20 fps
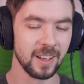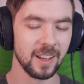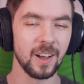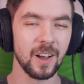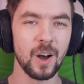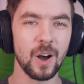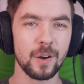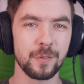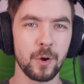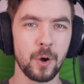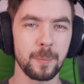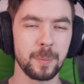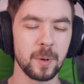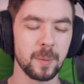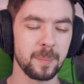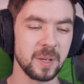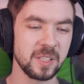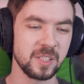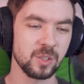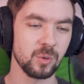Oh, if I open
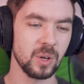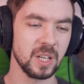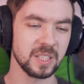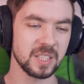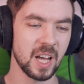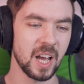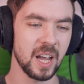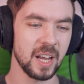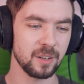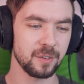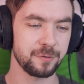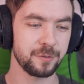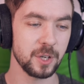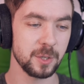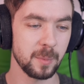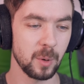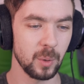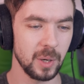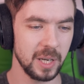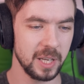up my suit, I'll die. I'll freeze
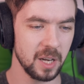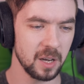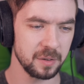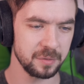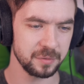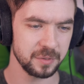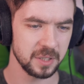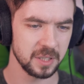my willy off.